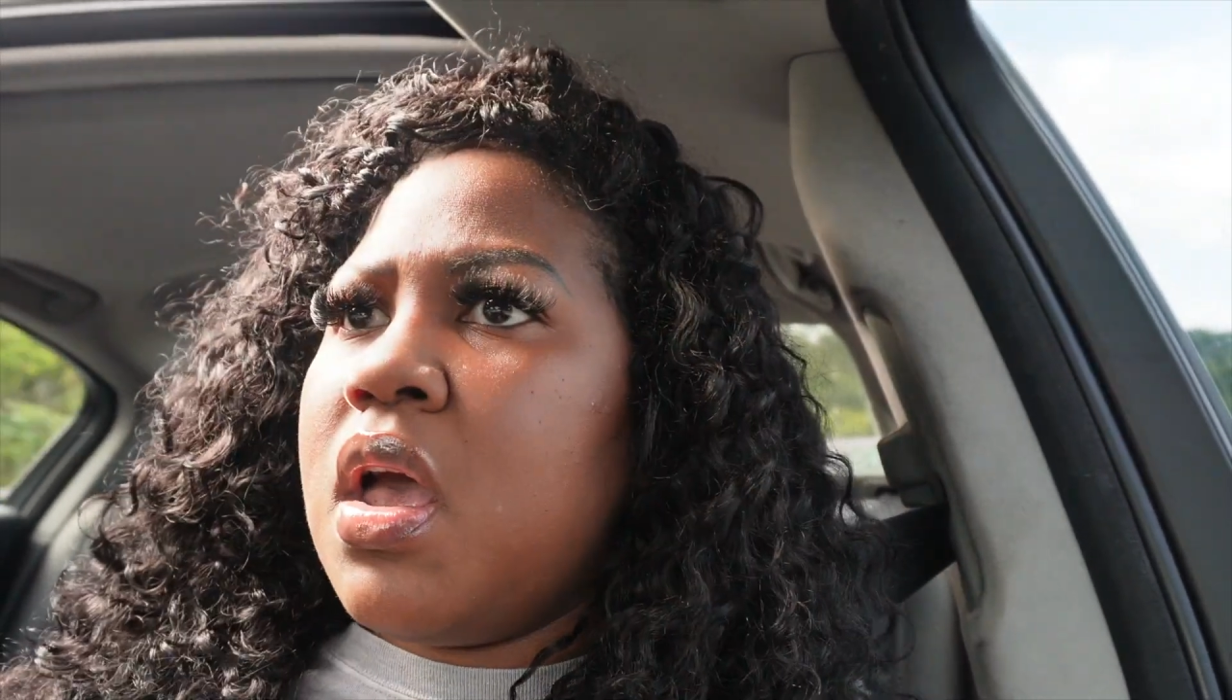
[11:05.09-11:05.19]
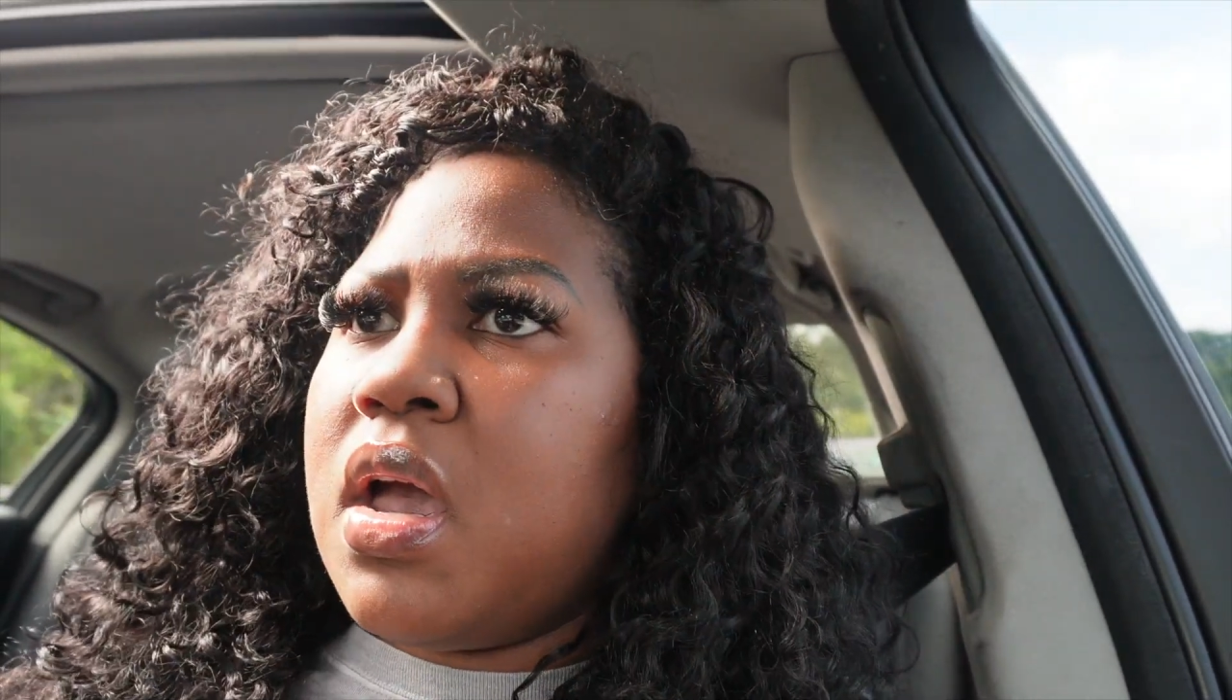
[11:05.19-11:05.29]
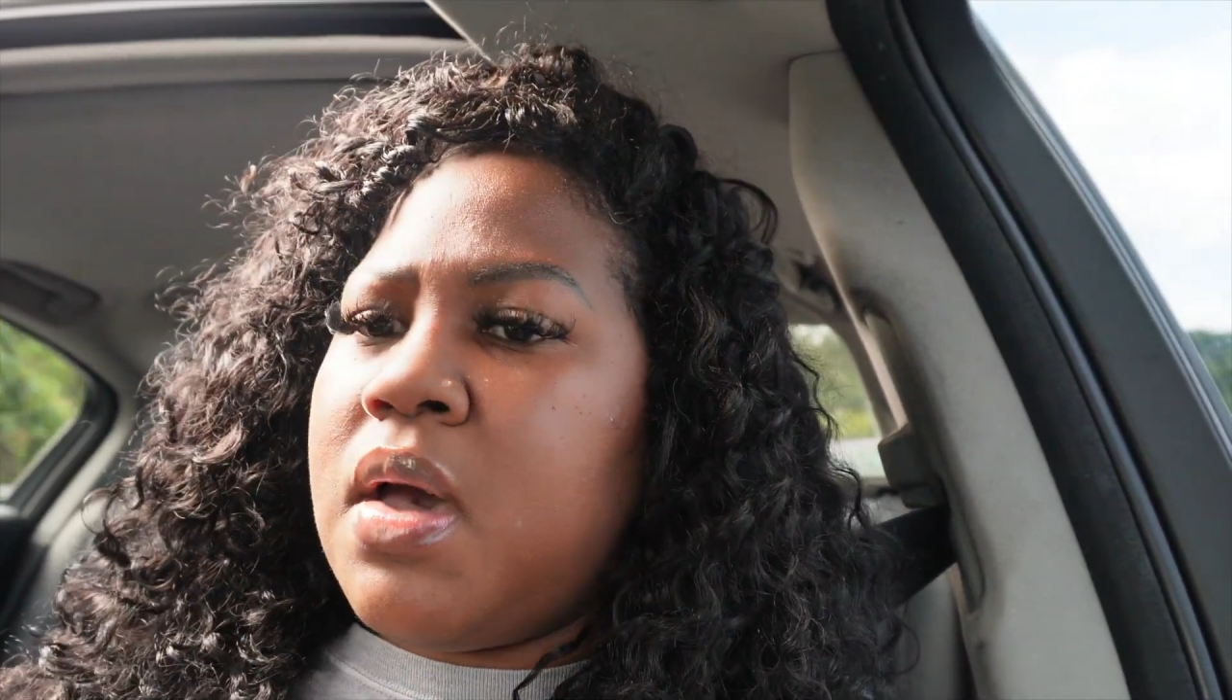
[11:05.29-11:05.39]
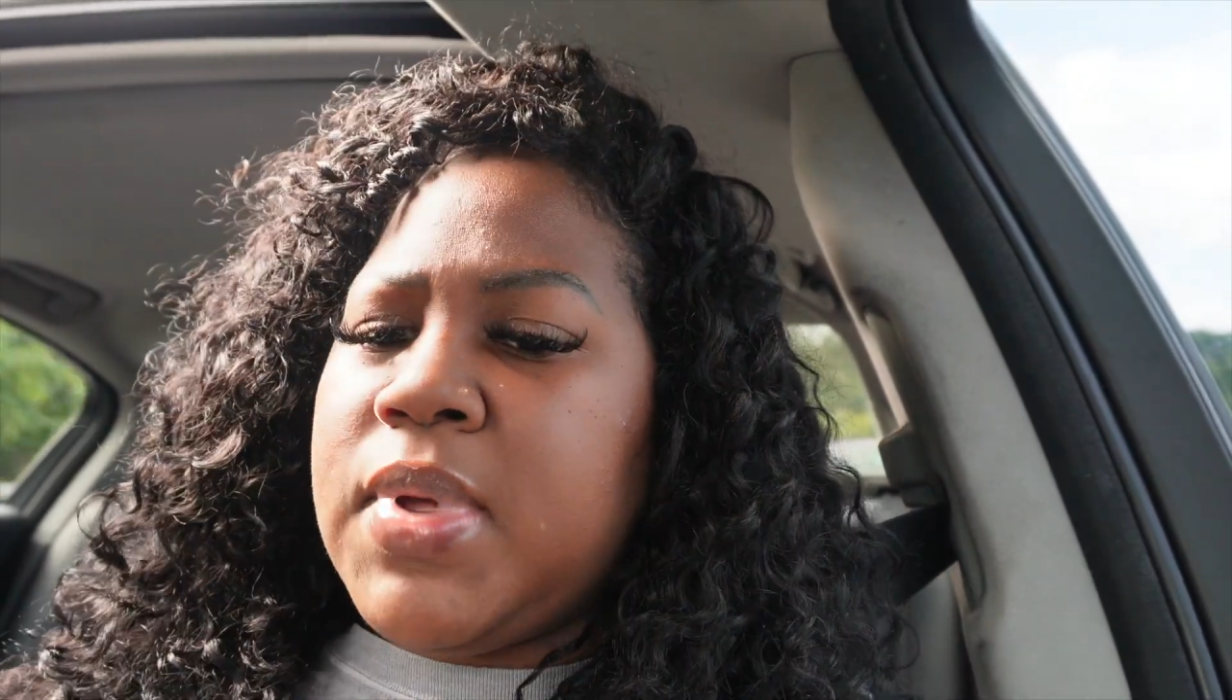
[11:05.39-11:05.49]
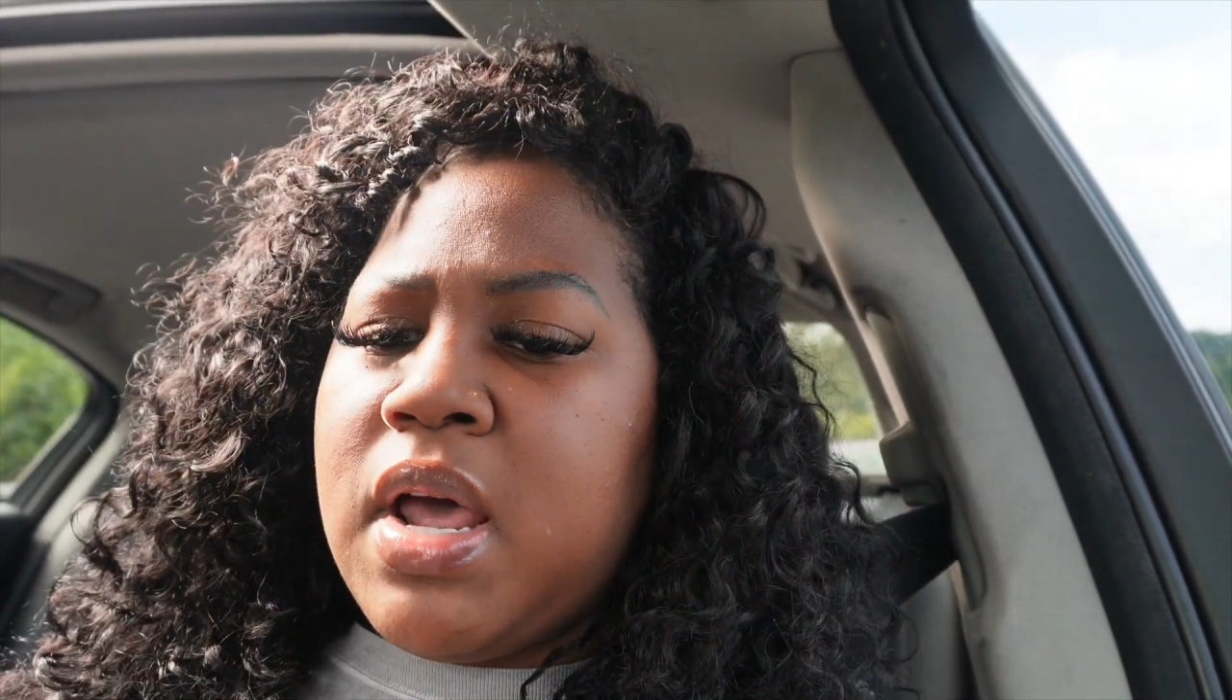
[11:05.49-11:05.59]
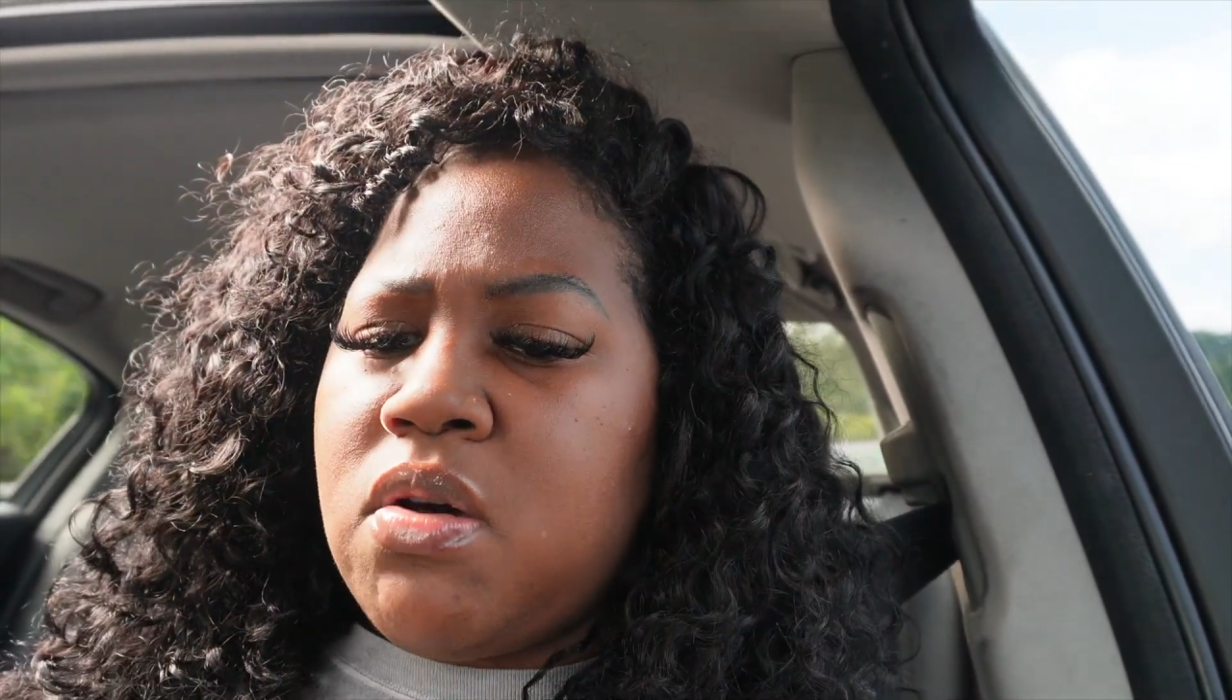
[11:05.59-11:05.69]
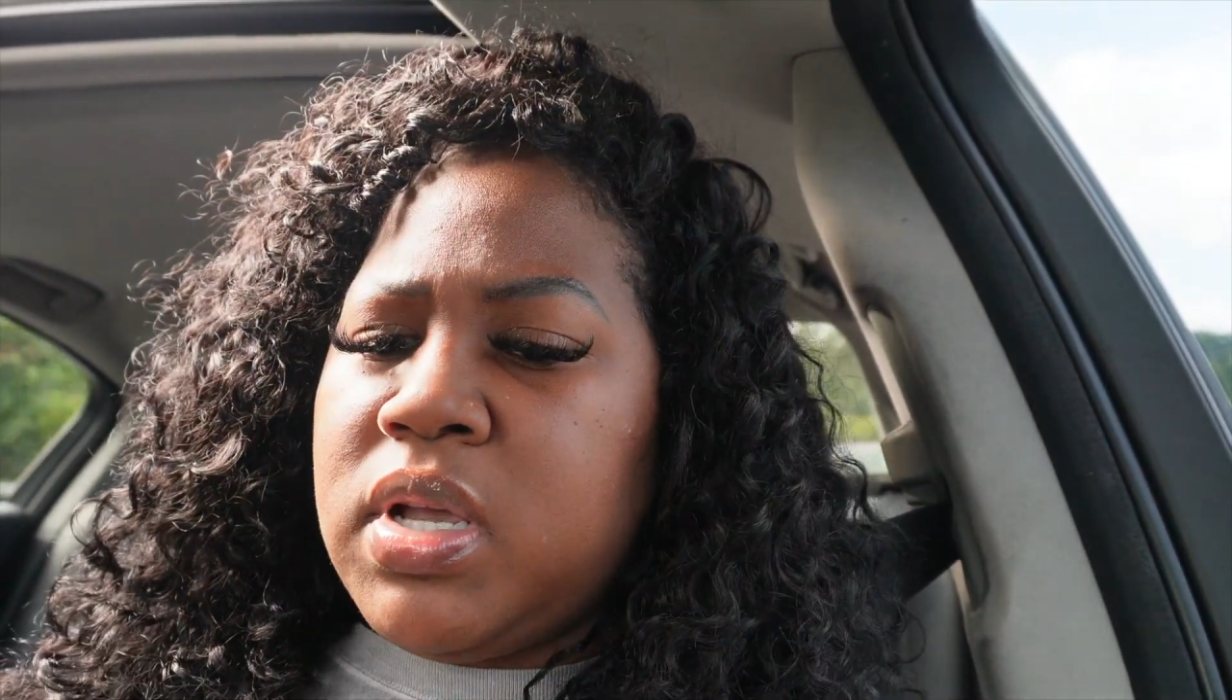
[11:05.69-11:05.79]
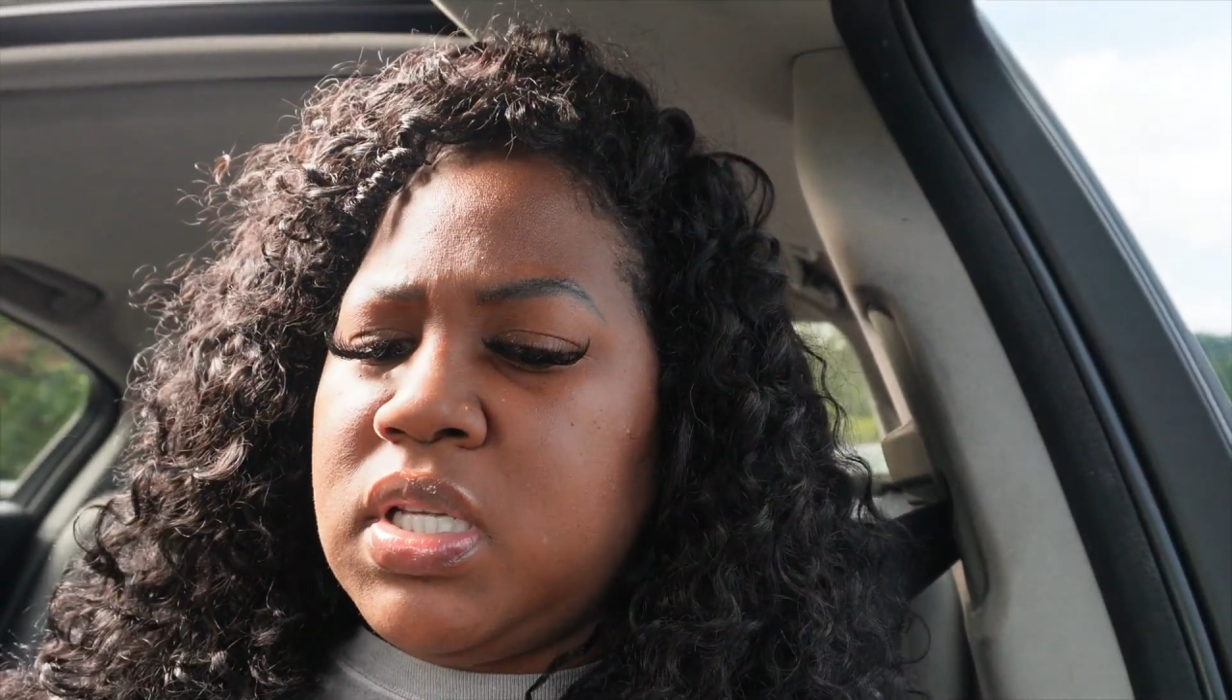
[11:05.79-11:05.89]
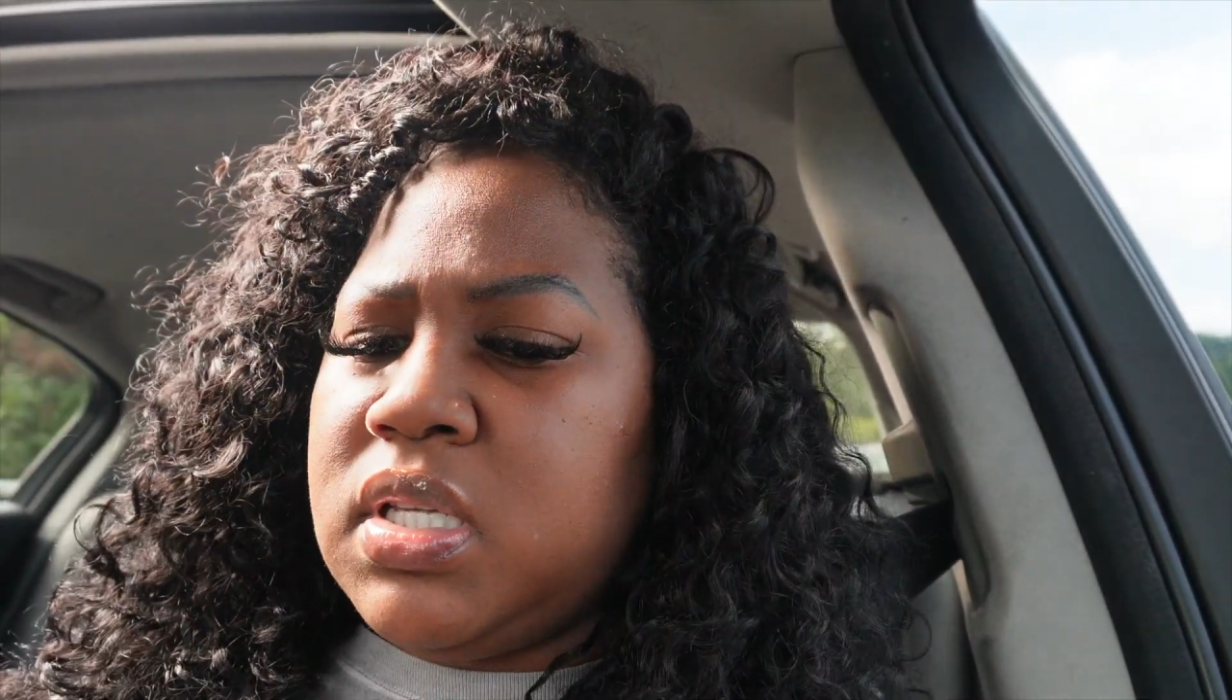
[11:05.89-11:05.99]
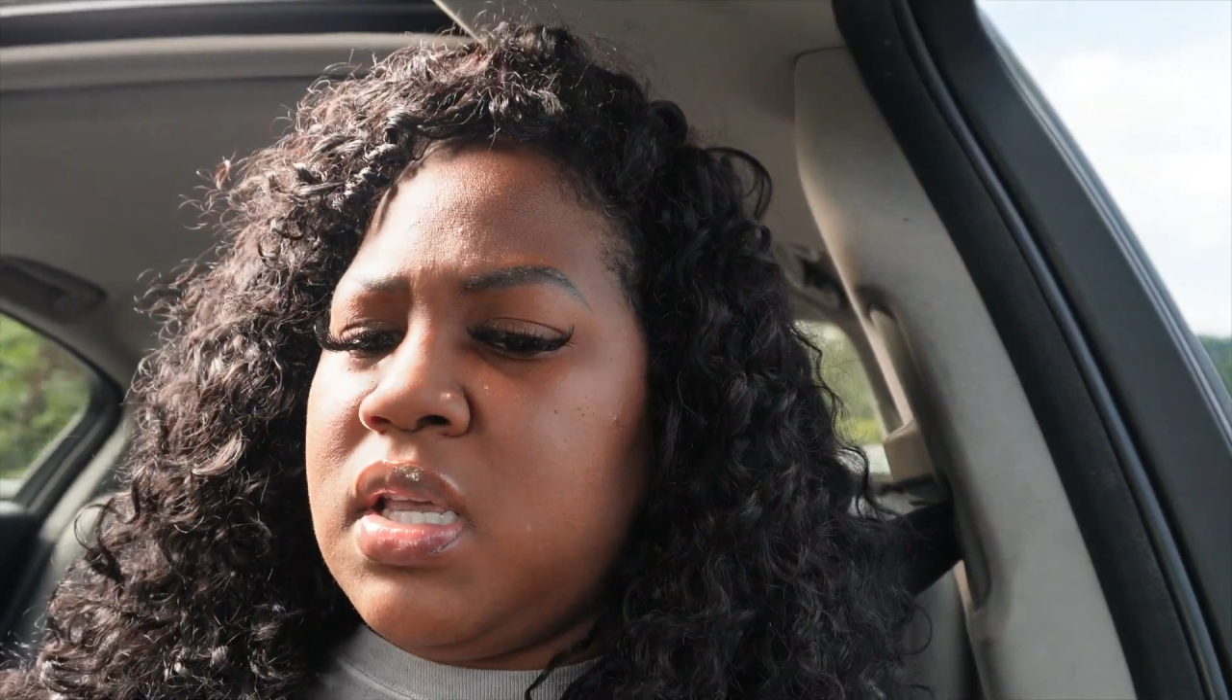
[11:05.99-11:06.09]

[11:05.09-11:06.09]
coming out. It just